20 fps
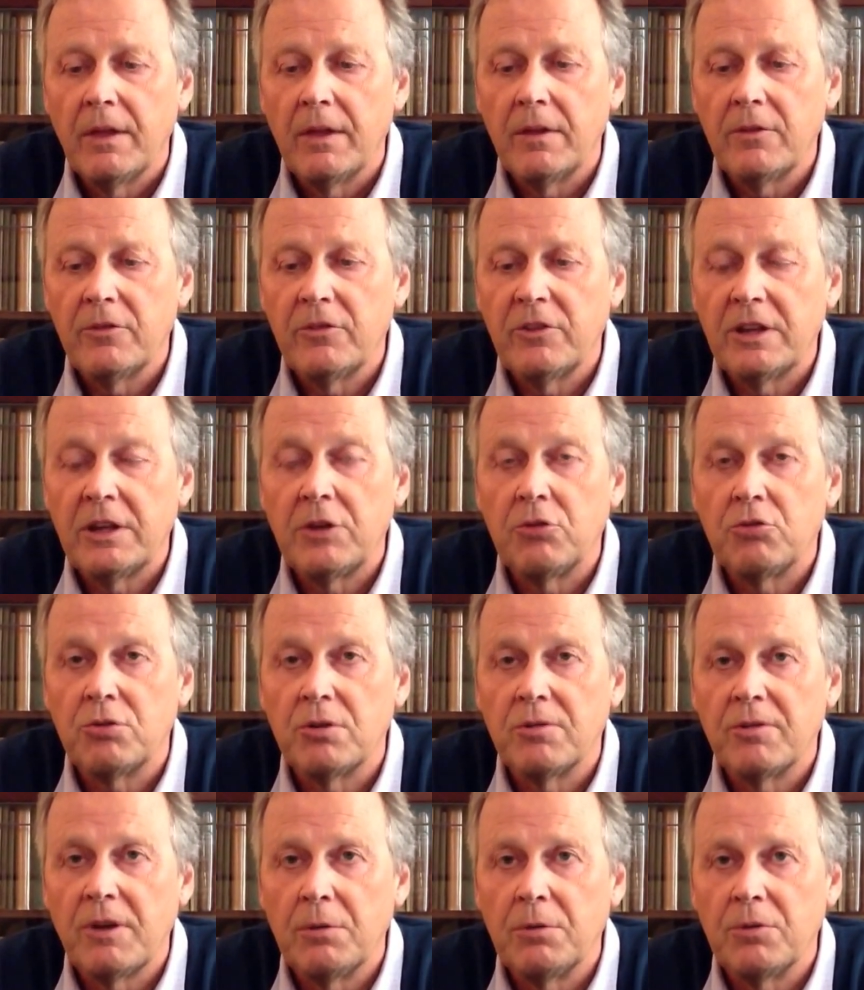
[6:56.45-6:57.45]
signature
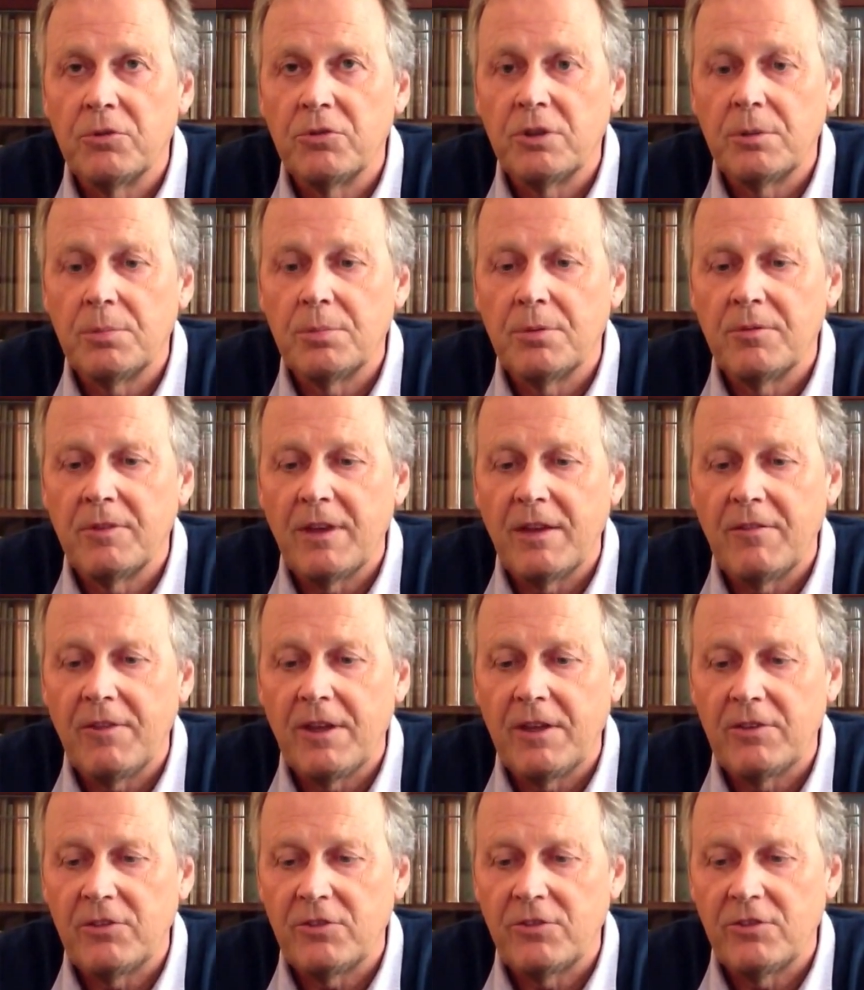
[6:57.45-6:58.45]
of ownership of
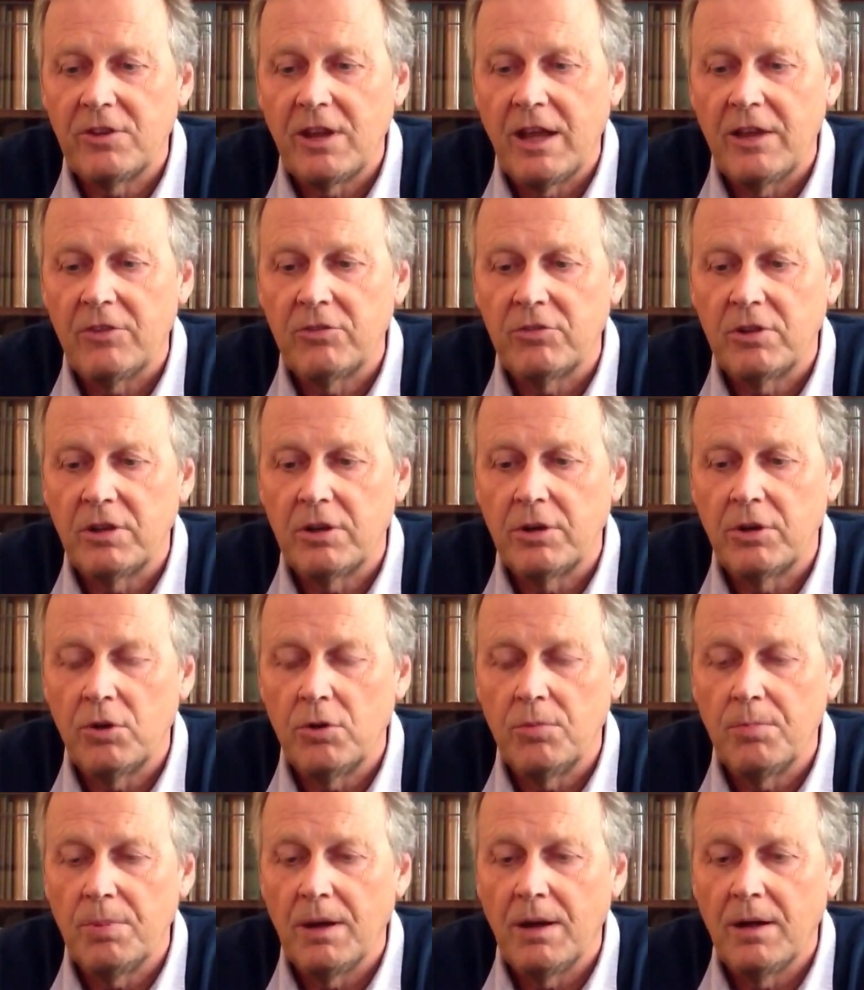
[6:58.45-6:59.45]
F.S. Ashley
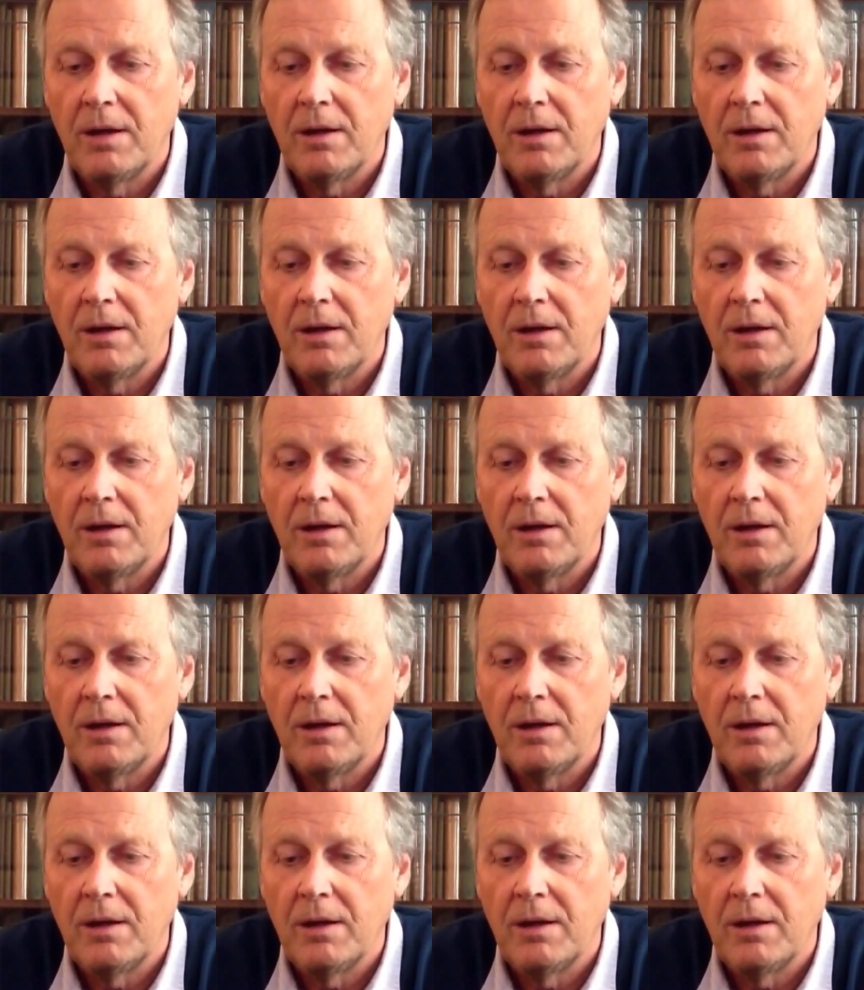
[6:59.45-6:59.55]
Cooper,